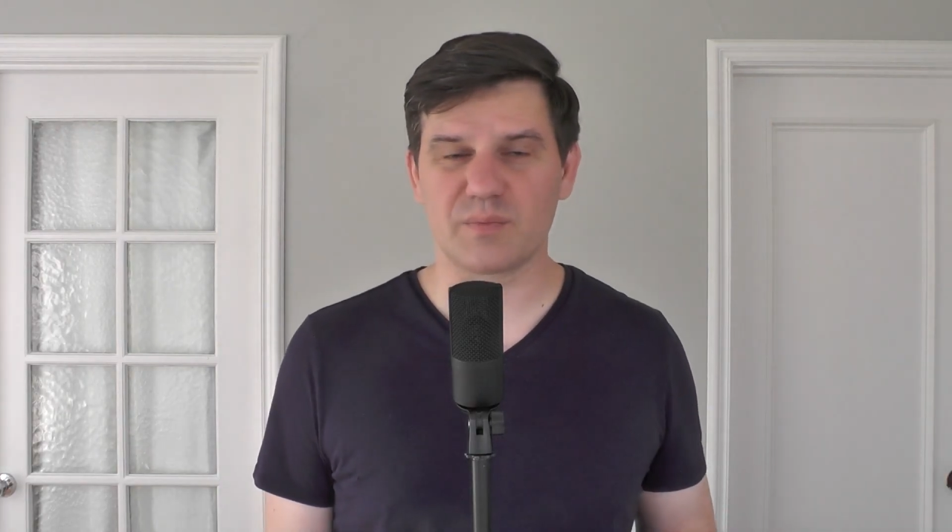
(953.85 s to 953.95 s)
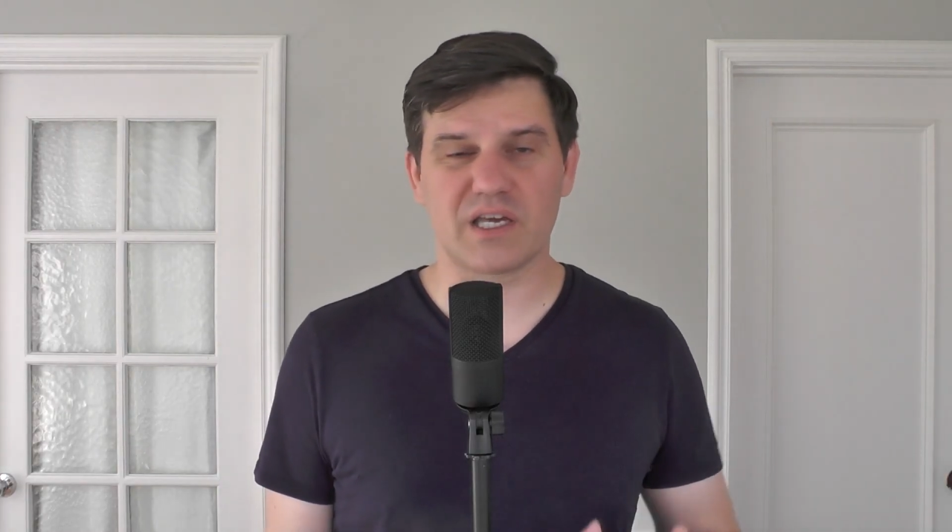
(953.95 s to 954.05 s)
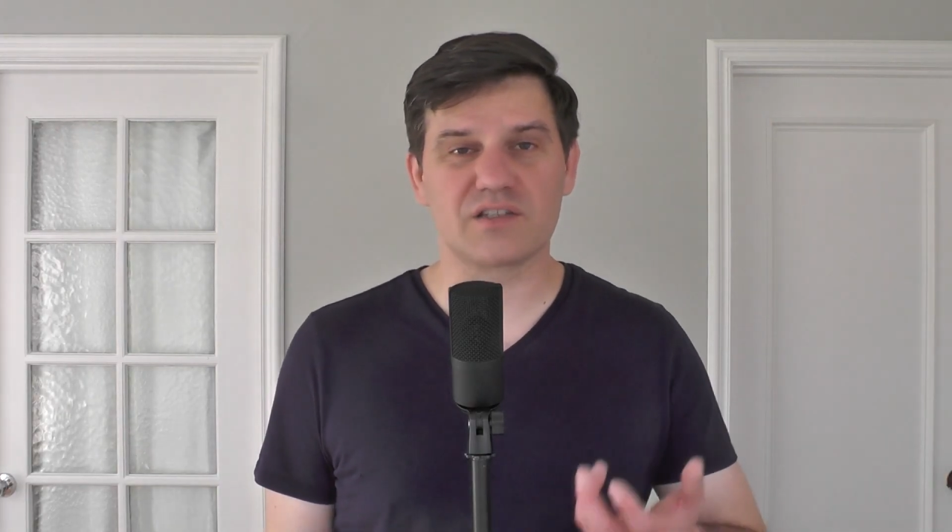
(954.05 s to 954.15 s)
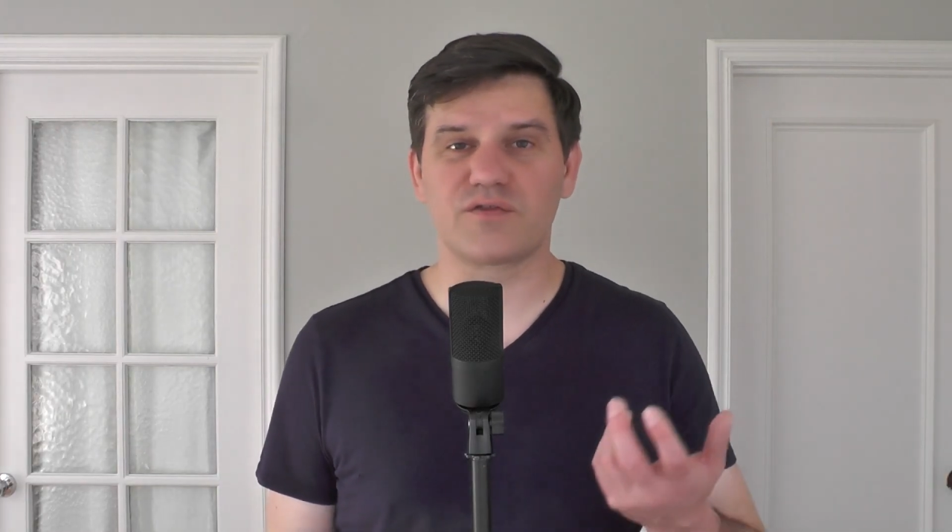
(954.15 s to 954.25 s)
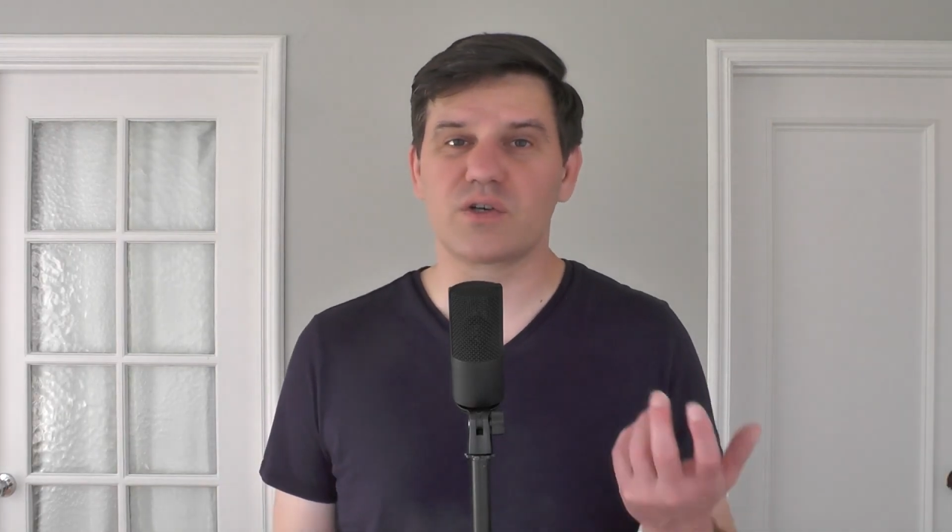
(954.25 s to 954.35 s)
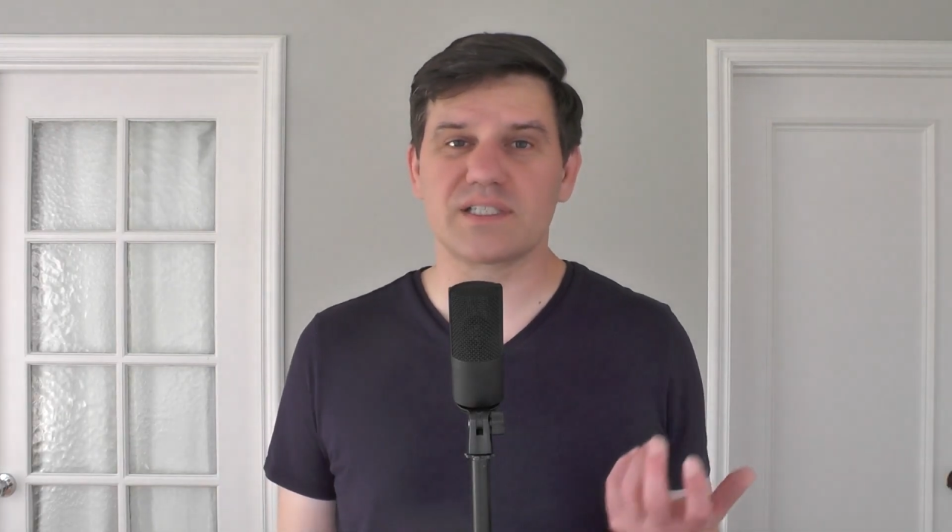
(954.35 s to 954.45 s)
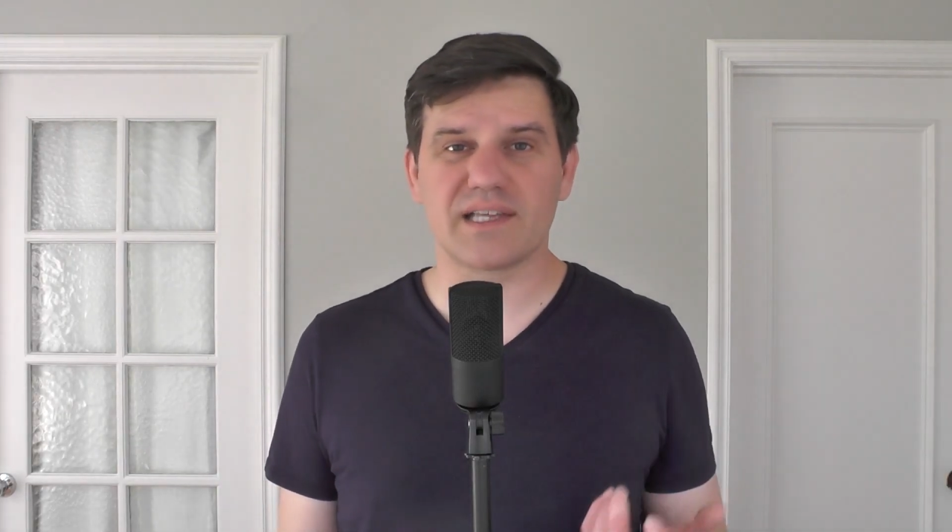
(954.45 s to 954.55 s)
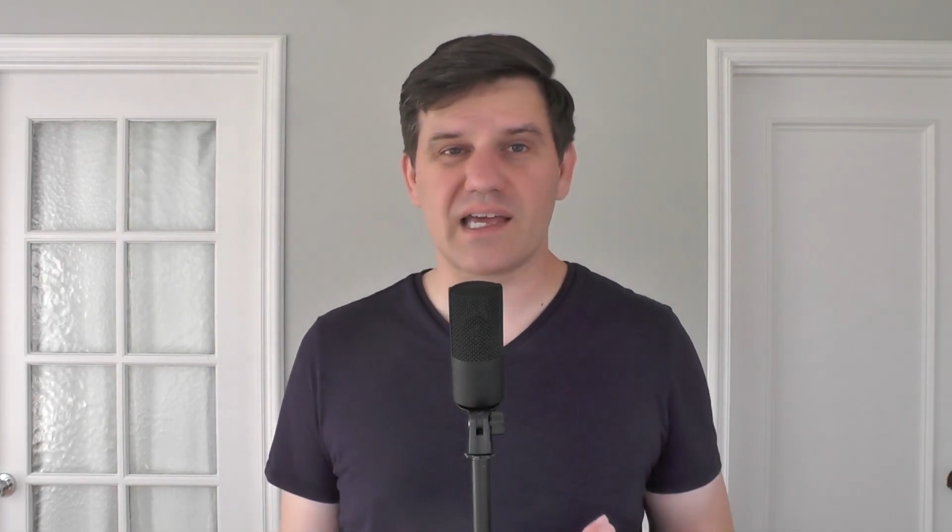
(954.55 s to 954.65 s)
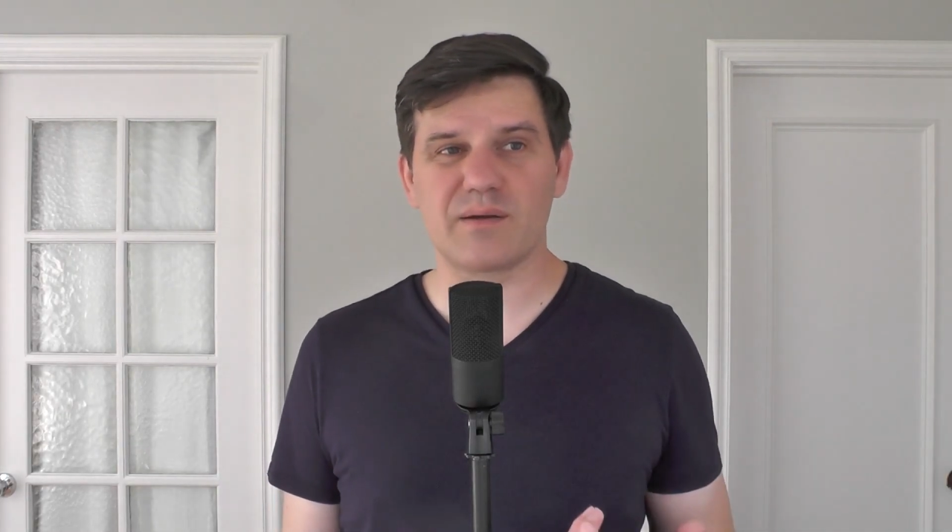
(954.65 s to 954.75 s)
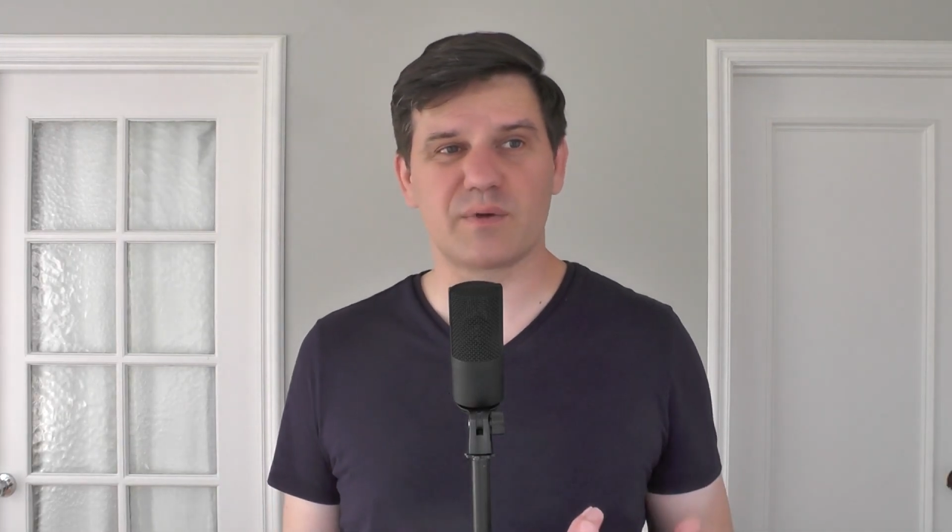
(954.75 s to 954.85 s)
because for a
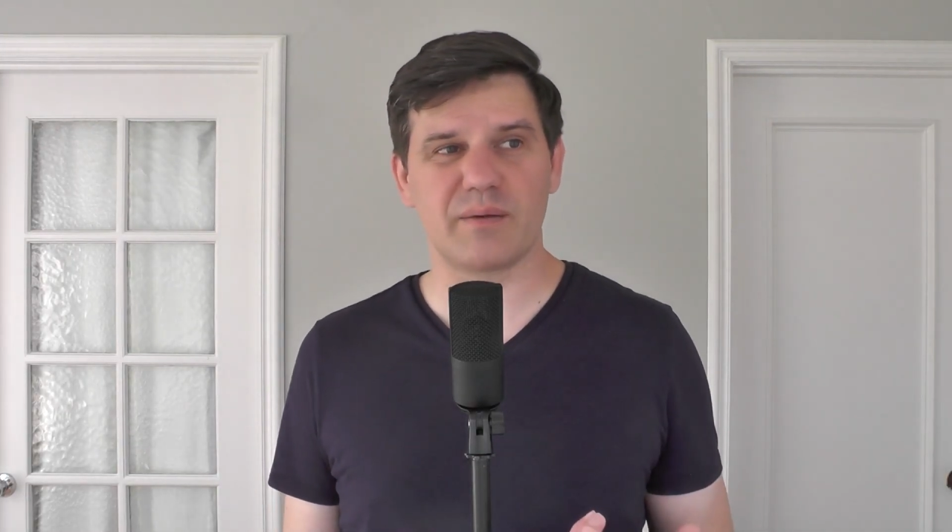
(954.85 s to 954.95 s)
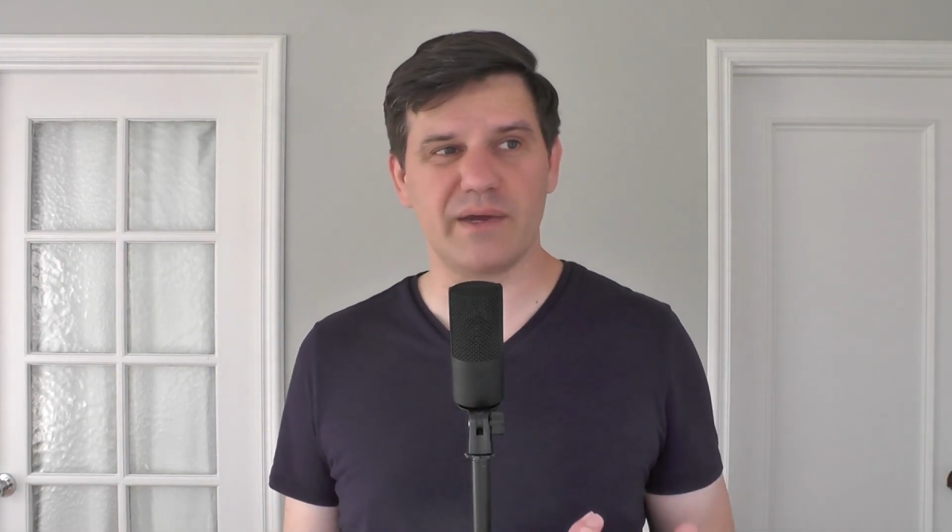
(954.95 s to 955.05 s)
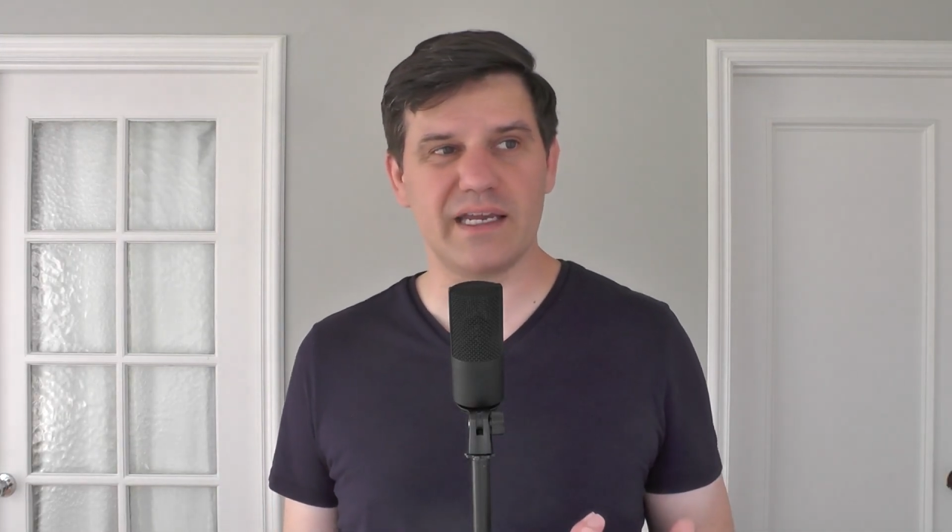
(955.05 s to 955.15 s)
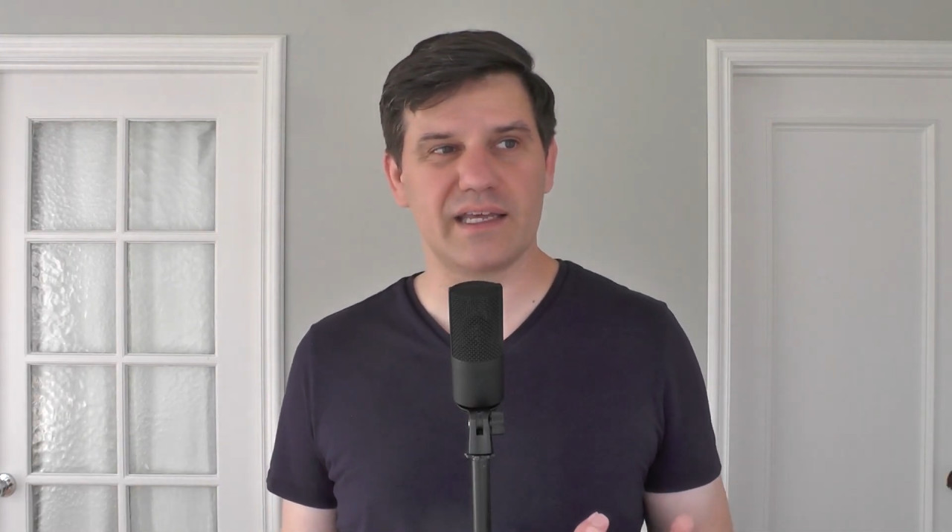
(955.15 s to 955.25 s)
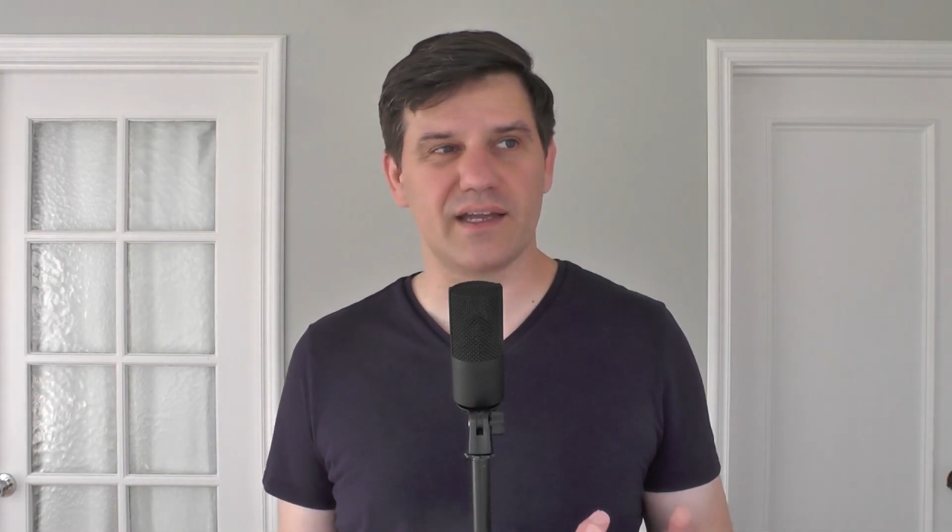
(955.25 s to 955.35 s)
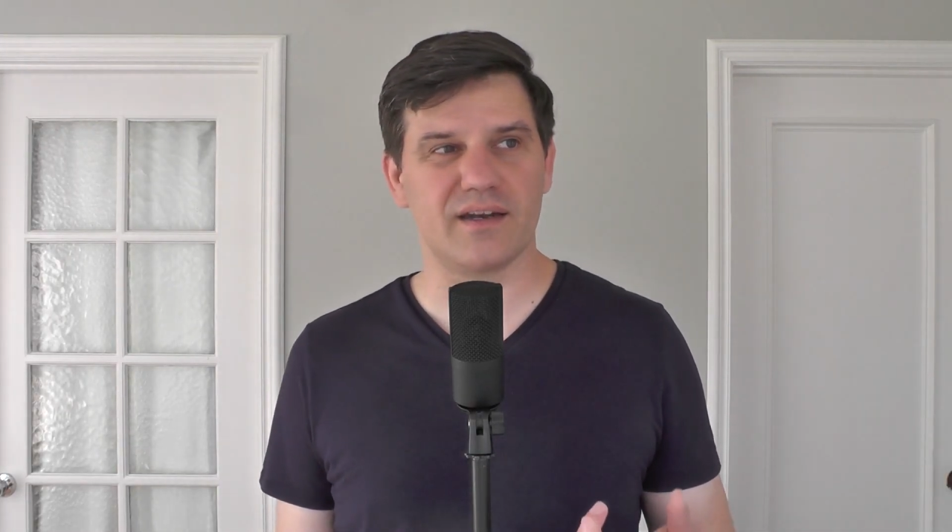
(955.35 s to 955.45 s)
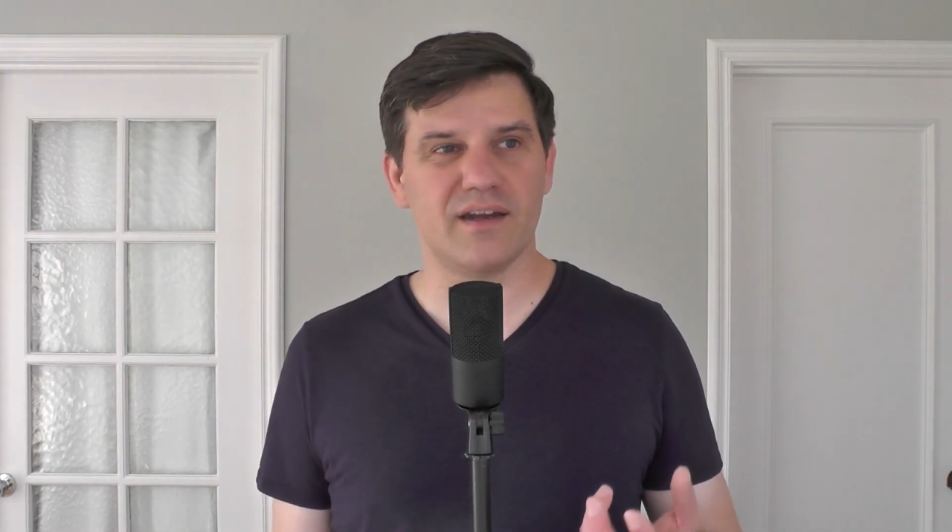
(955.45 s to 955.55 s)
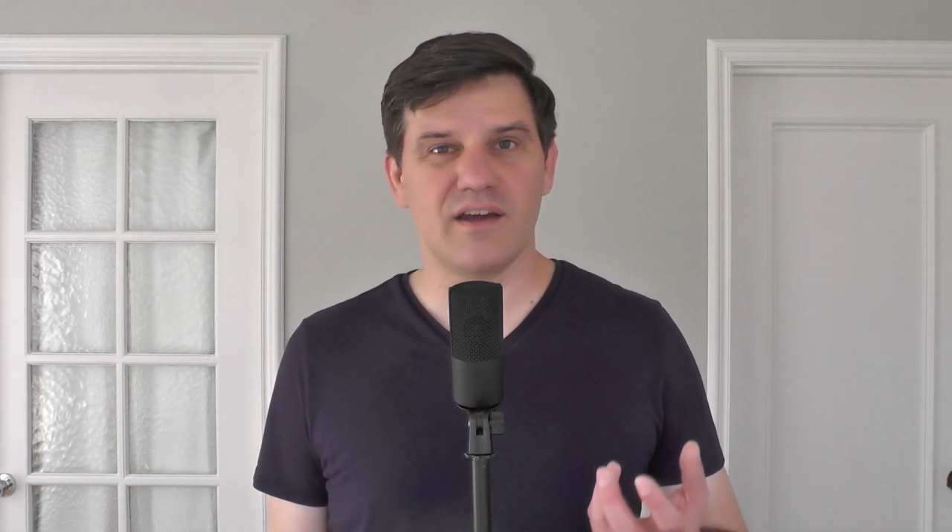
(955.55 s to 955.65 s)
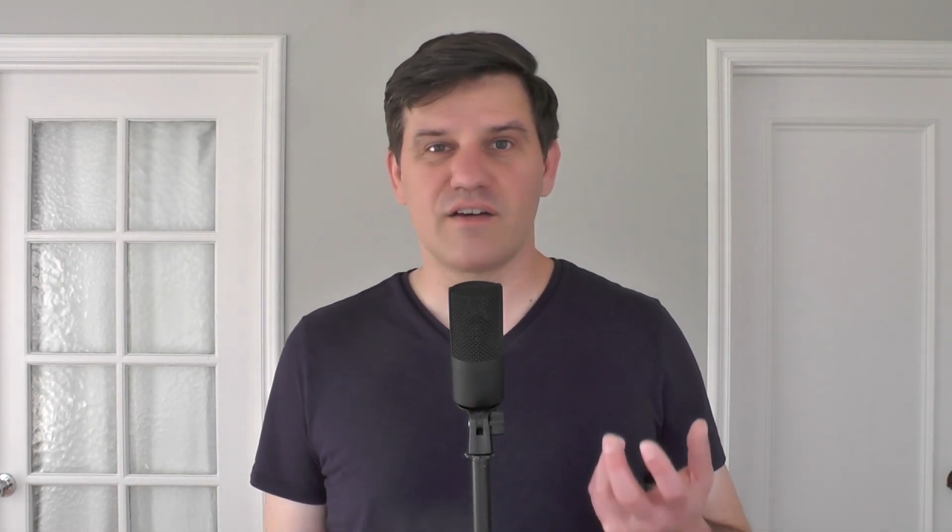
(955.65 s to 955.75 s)
stand-up comedian,